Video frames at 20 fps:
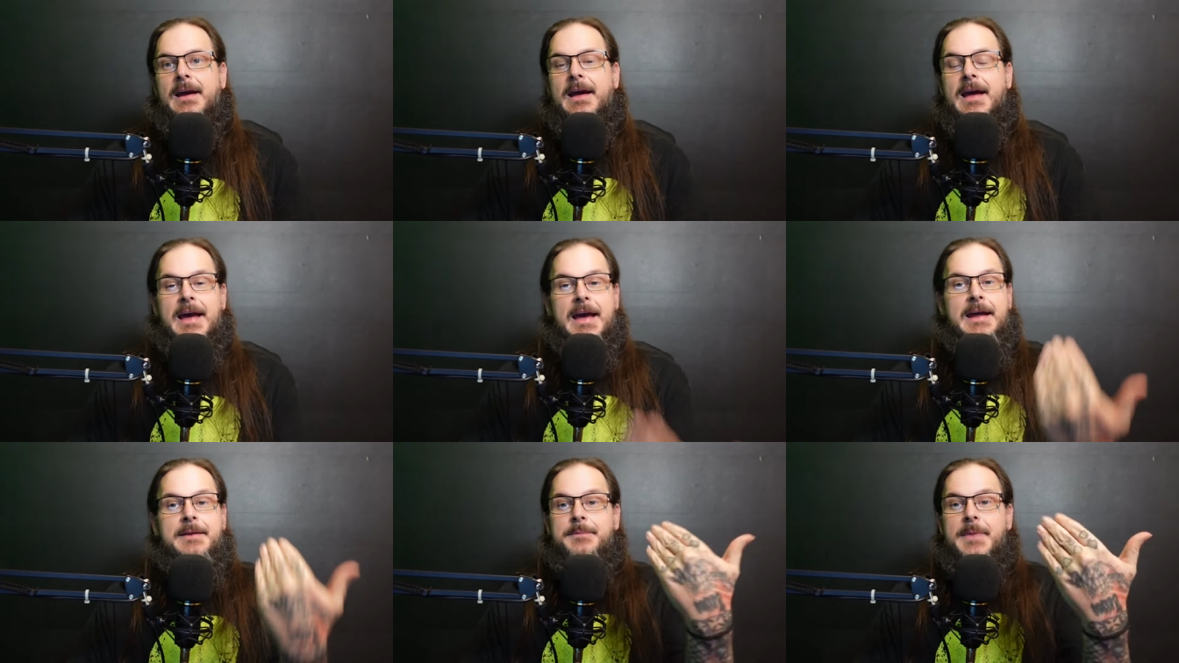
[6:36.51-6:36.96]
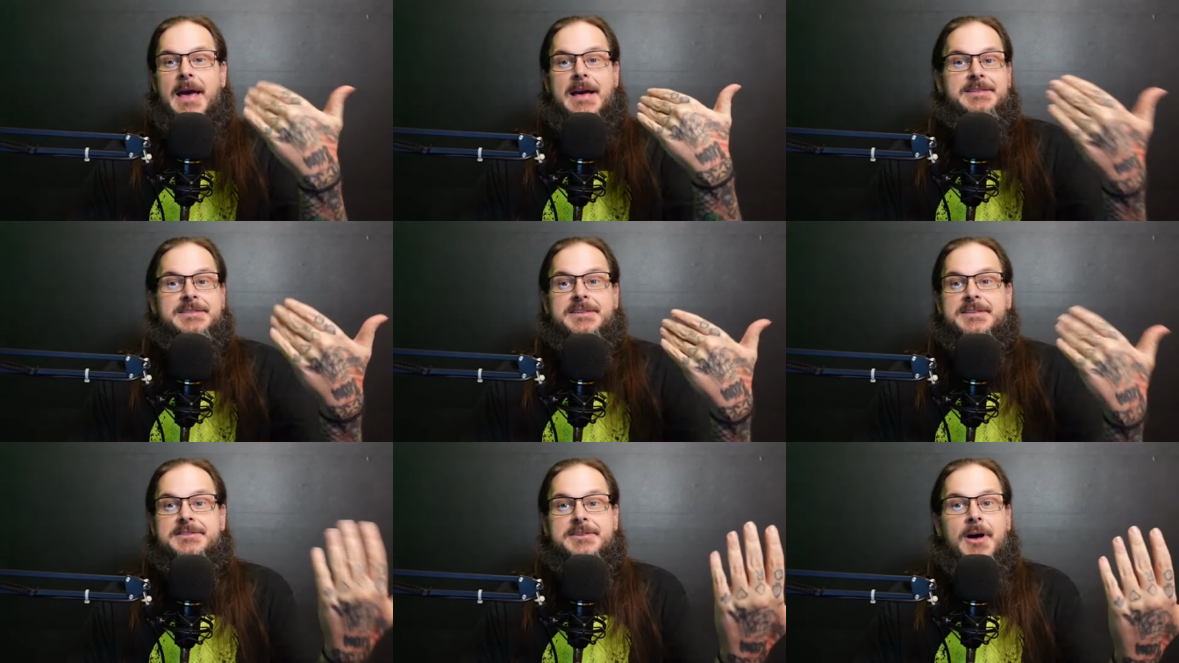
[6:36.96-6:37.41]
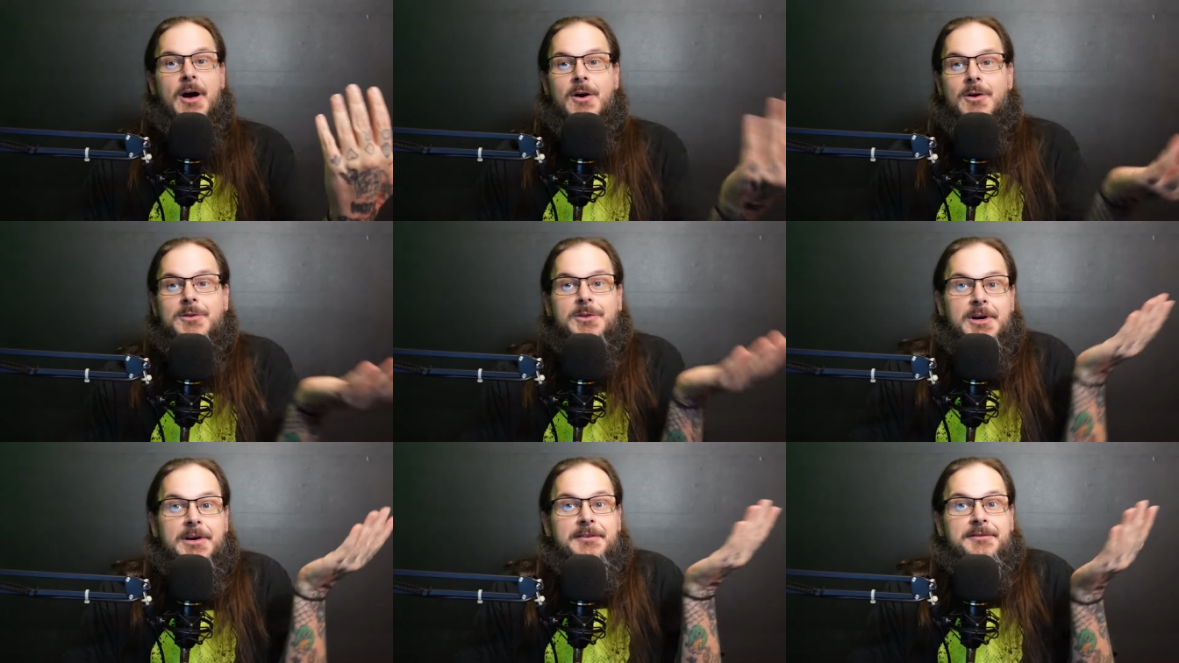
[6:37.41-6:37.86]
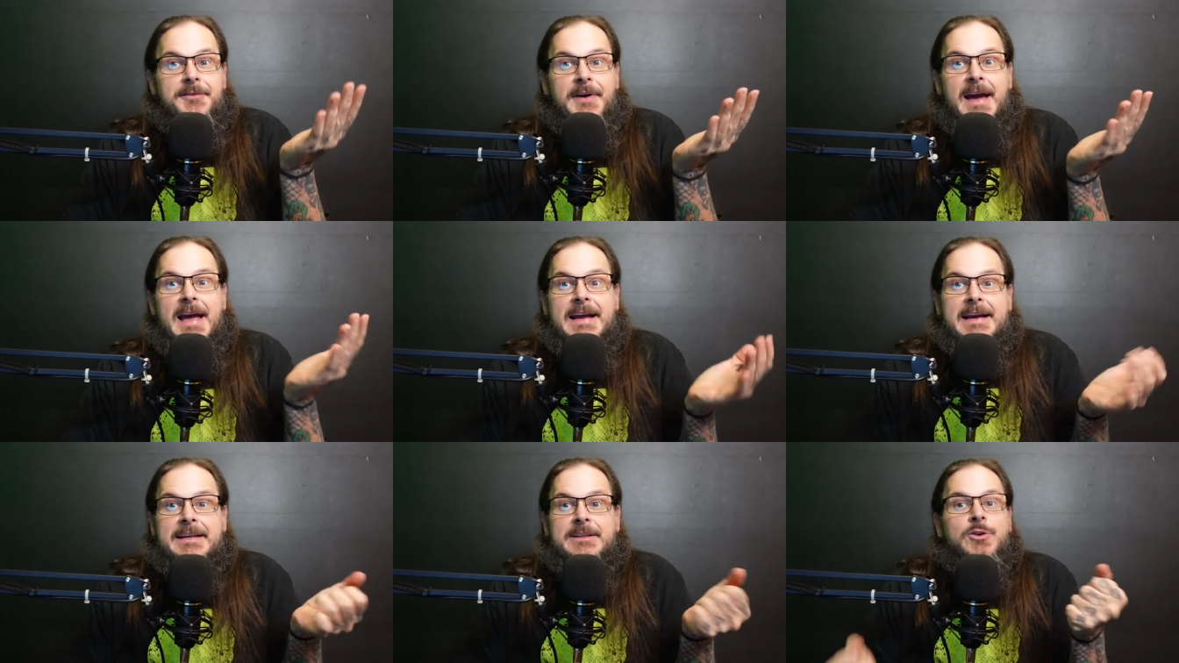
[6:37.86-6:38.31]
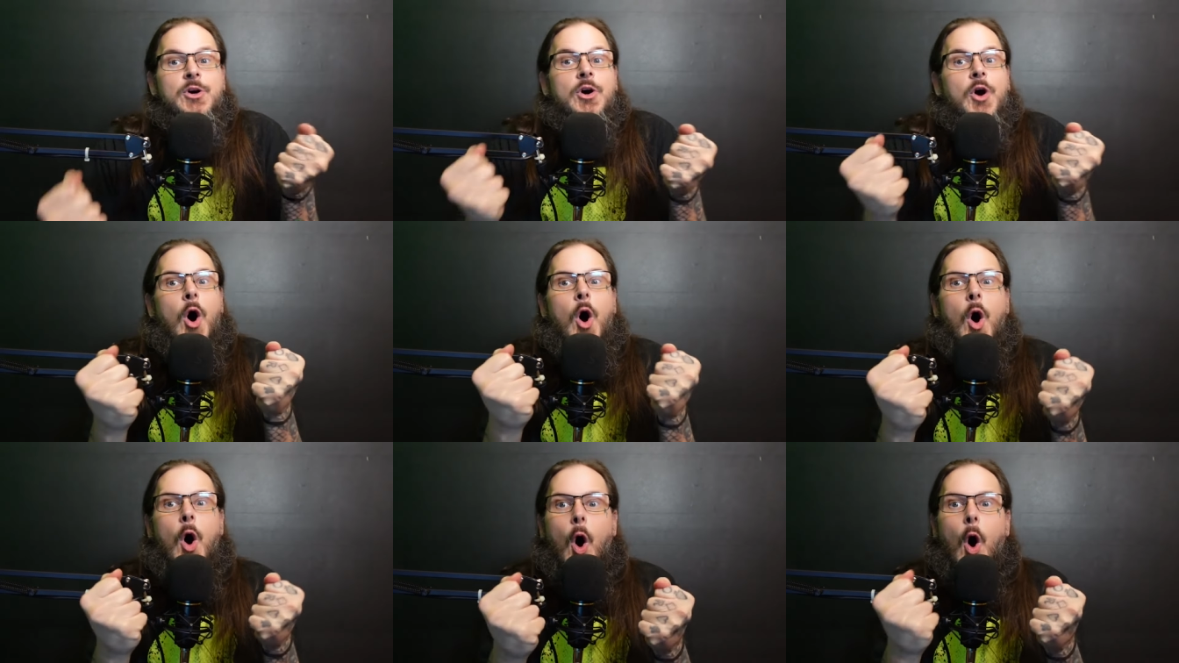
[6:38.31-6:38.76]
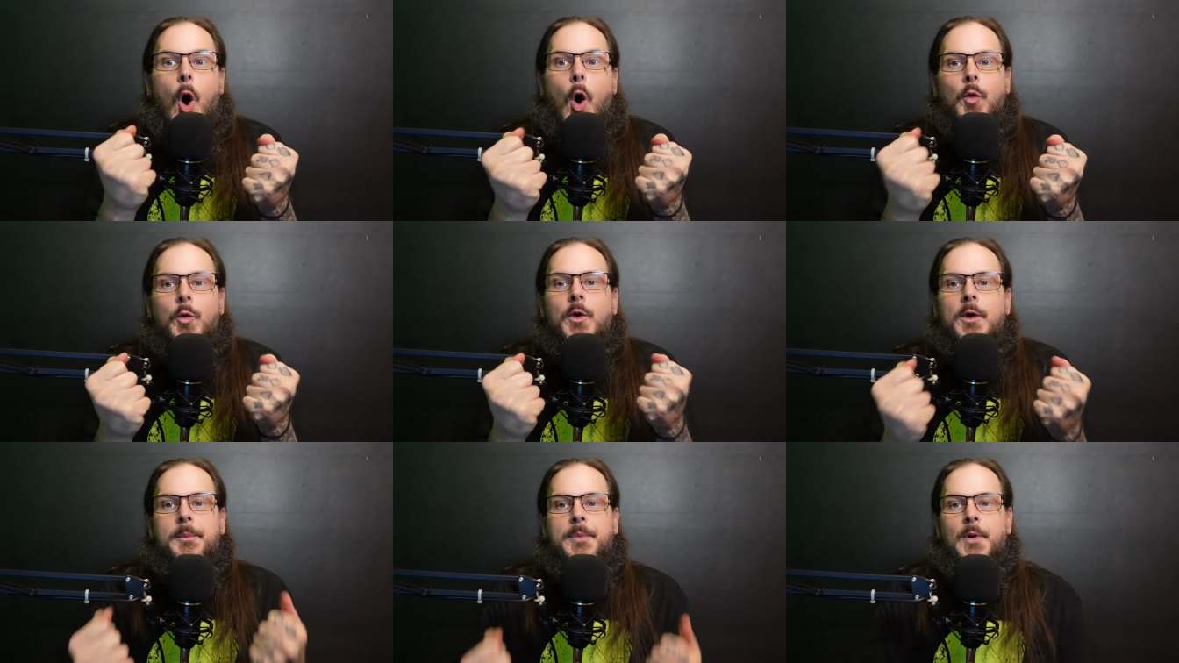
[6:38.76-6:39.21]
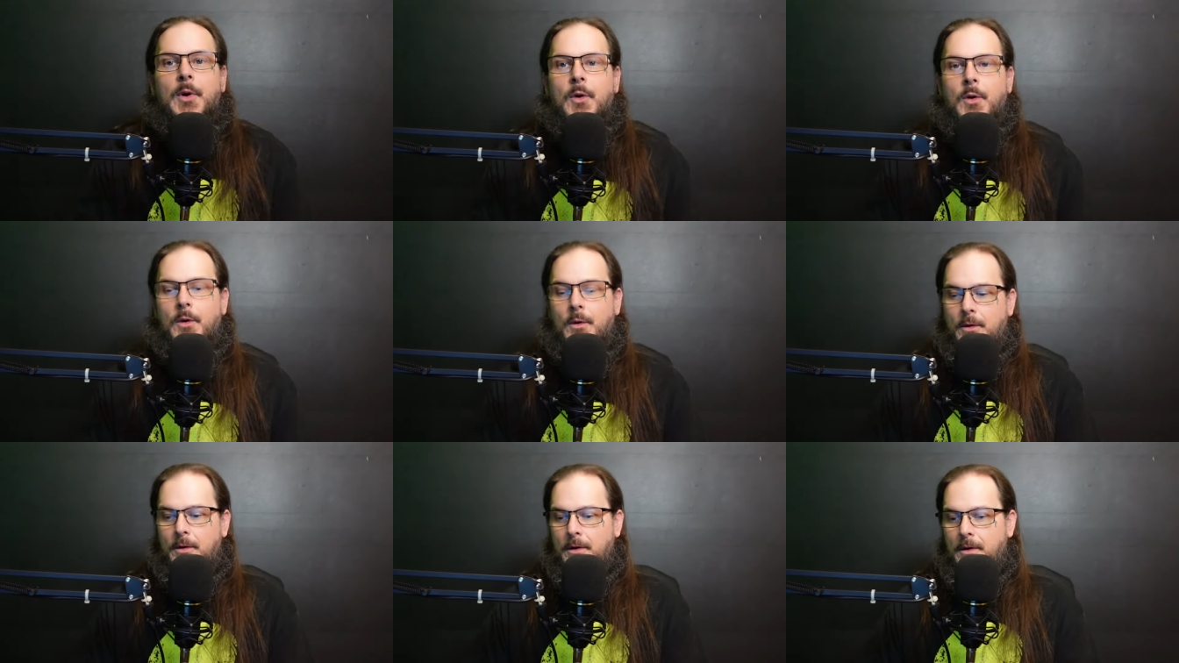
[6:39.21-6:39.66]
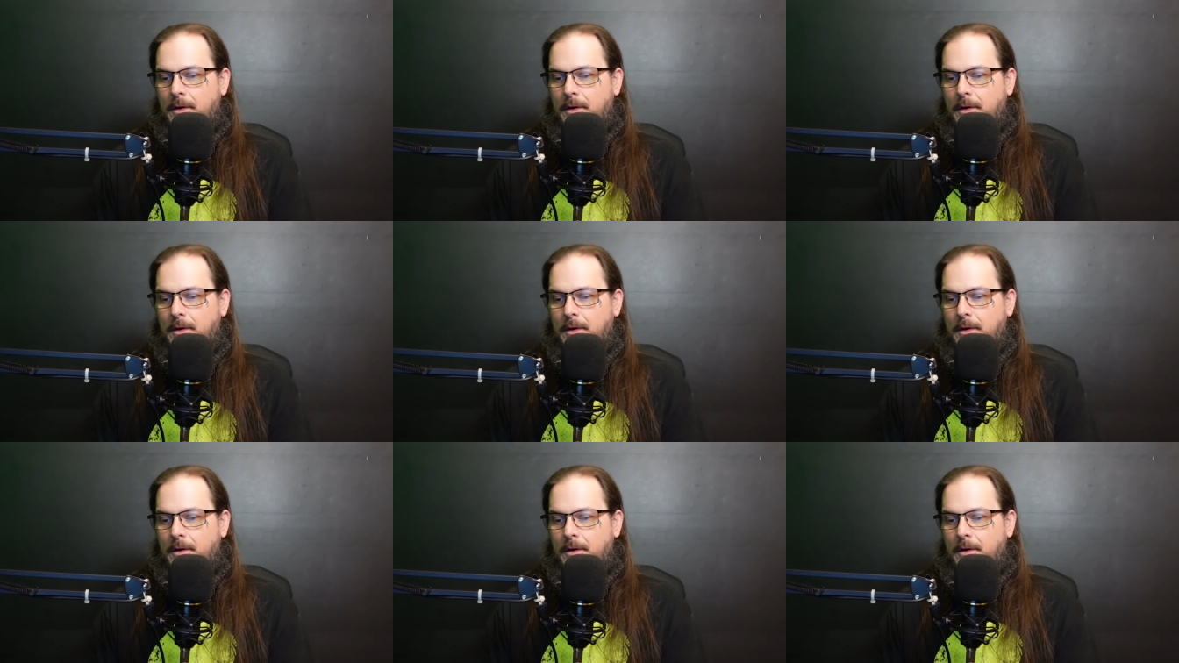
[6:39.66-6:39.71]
It makes us all look fake and look horrible.